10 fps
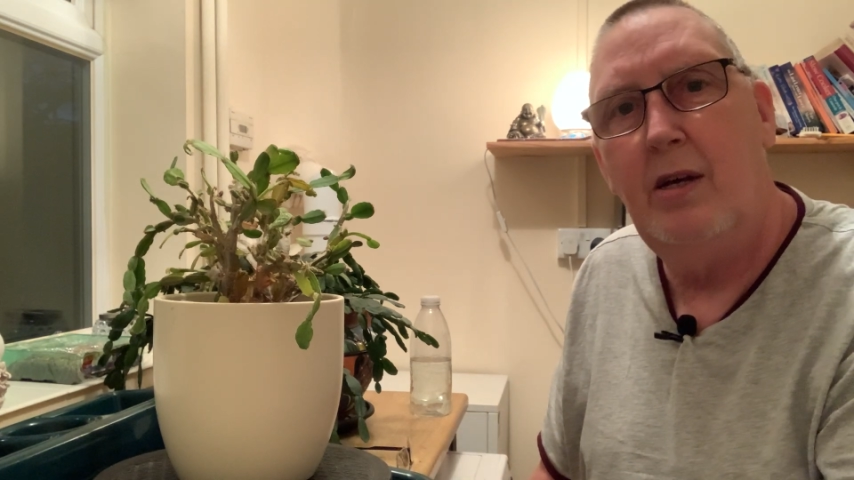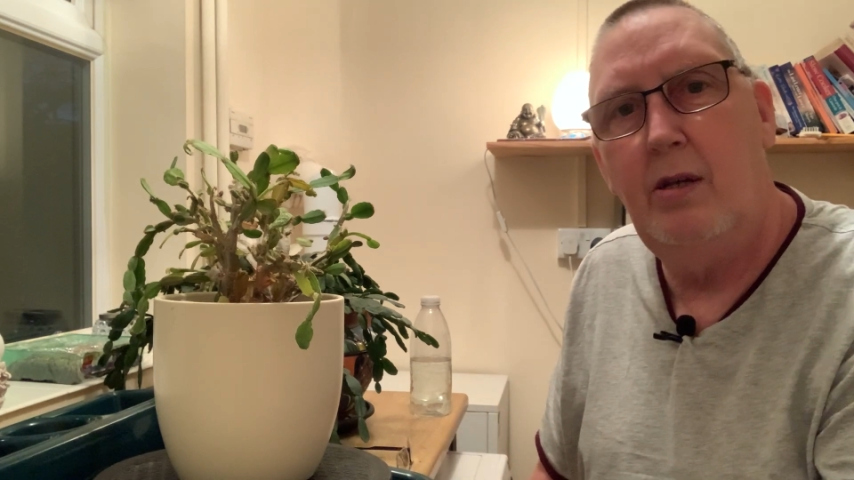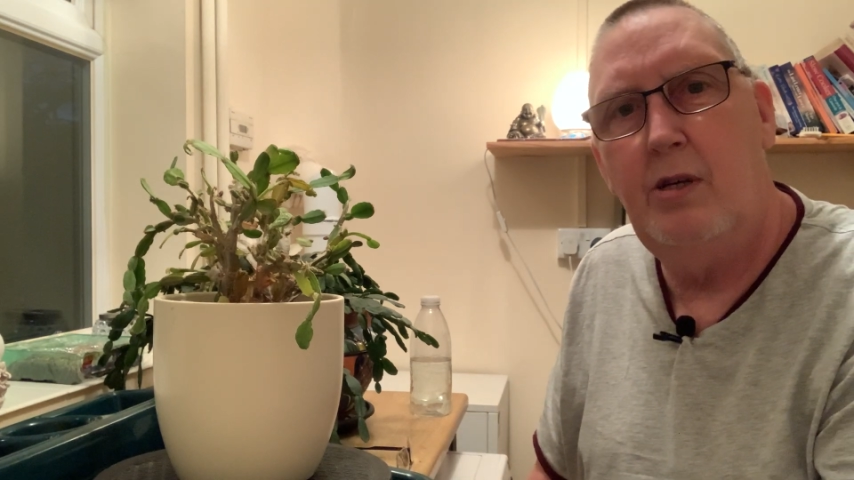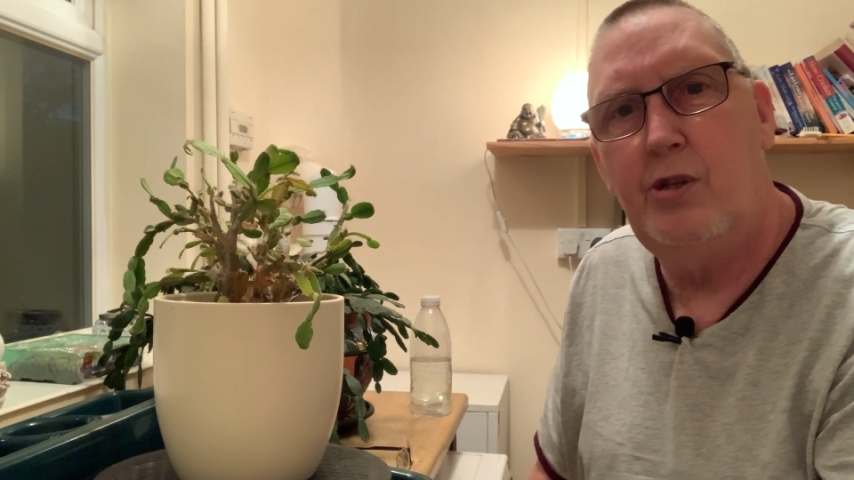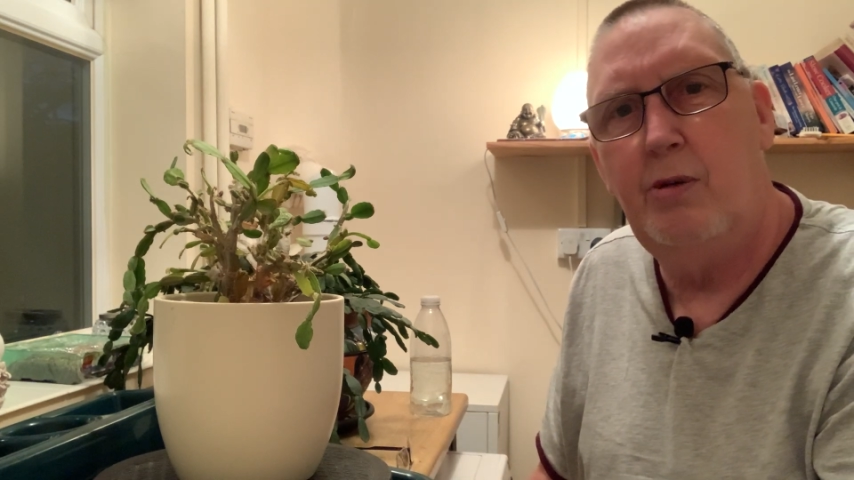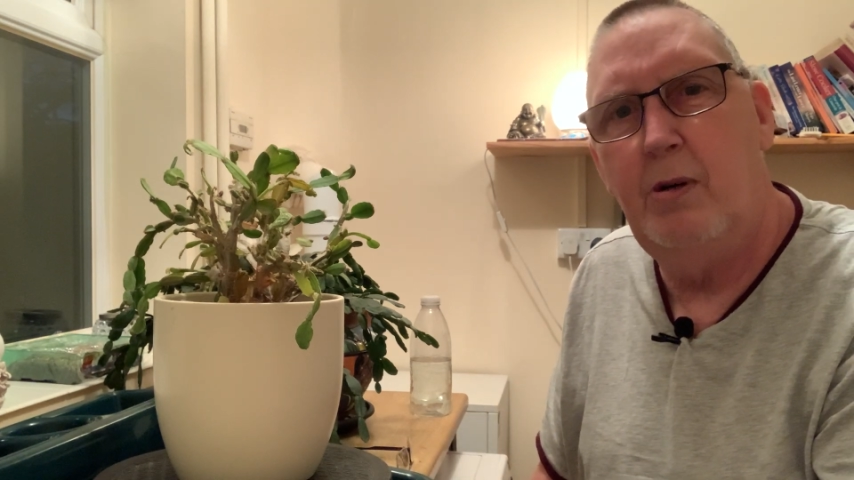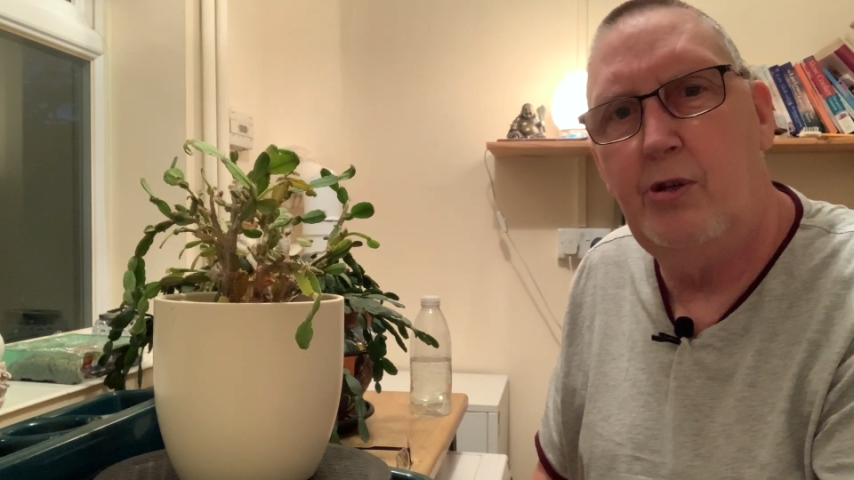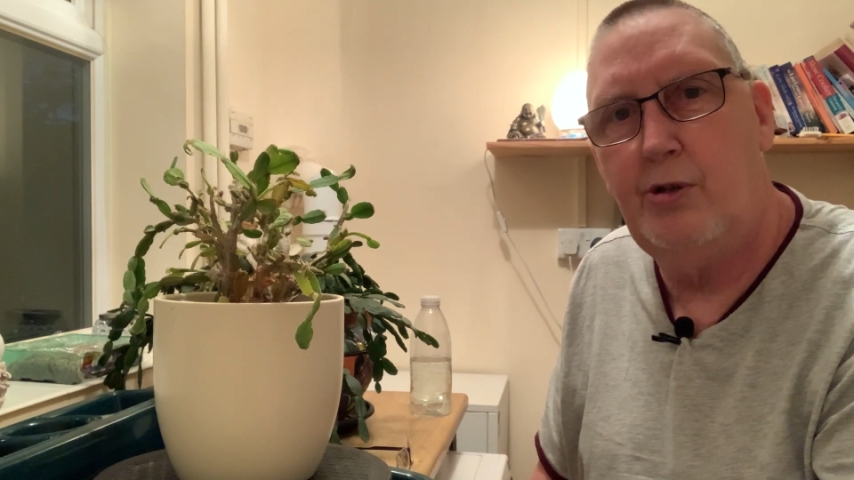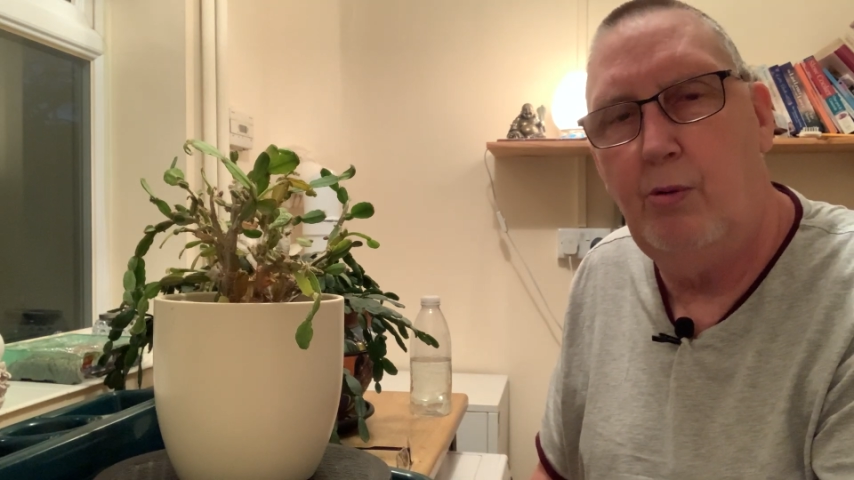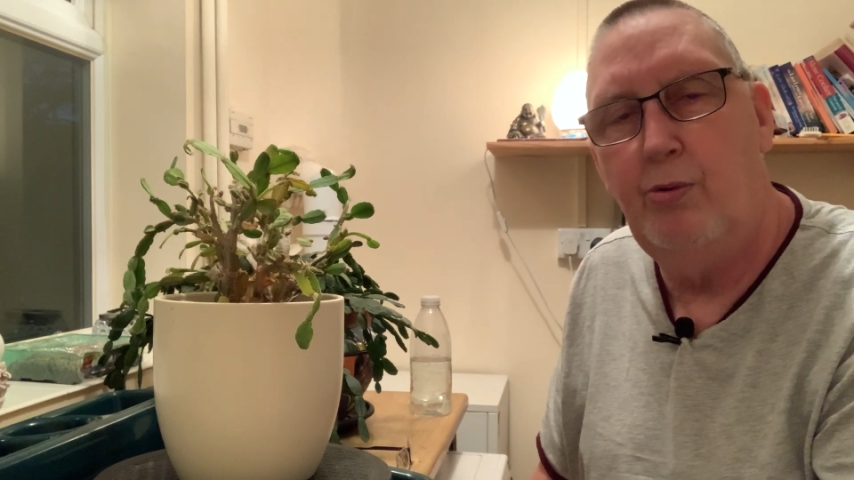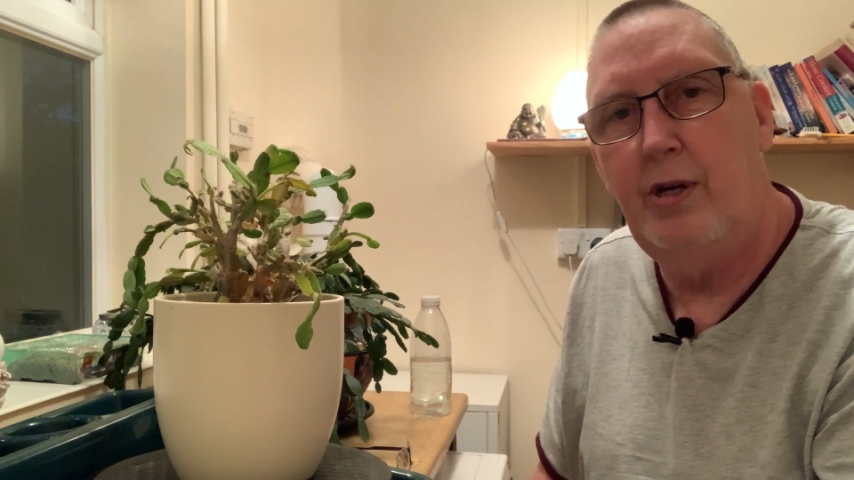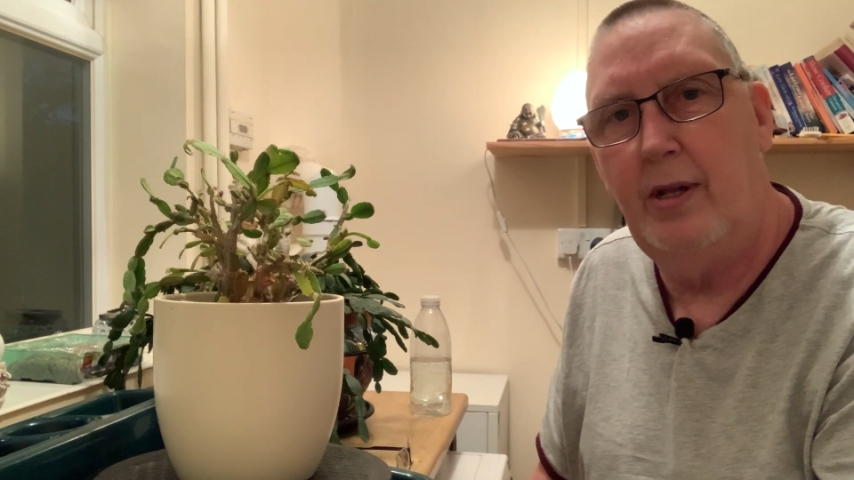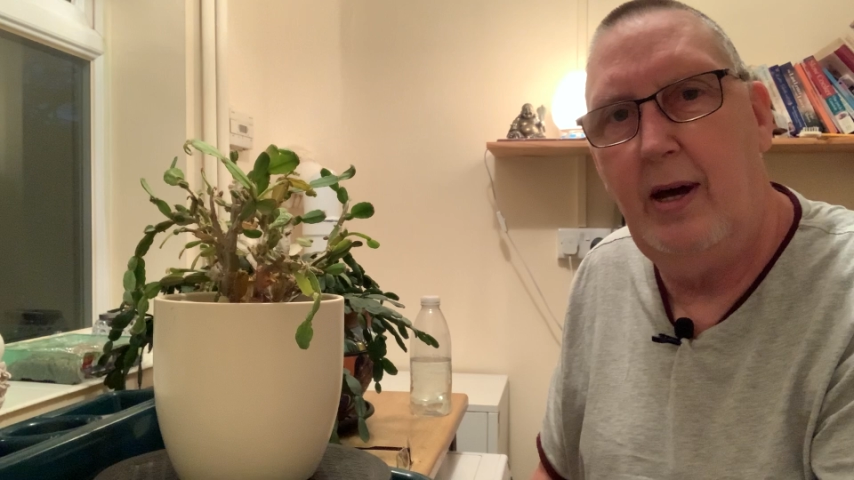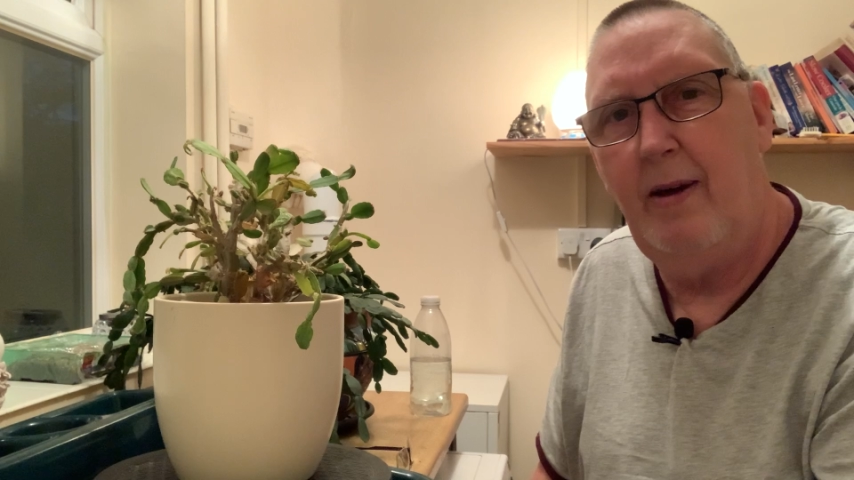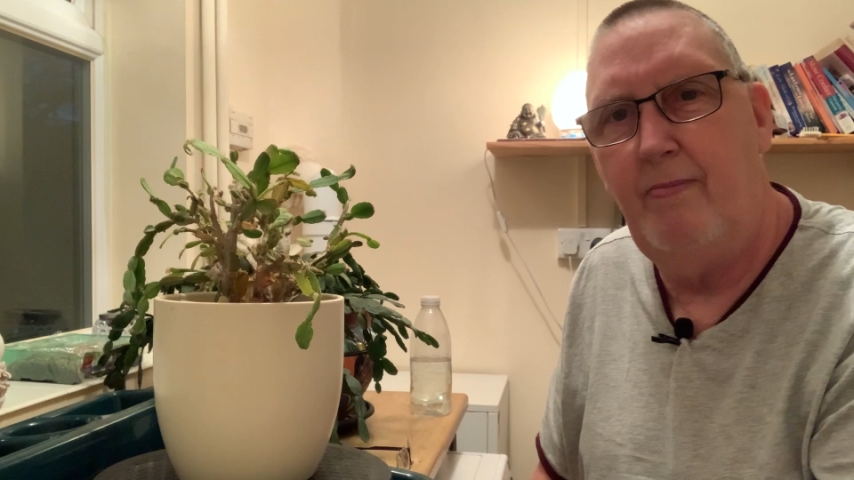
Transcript: There's too much salt in that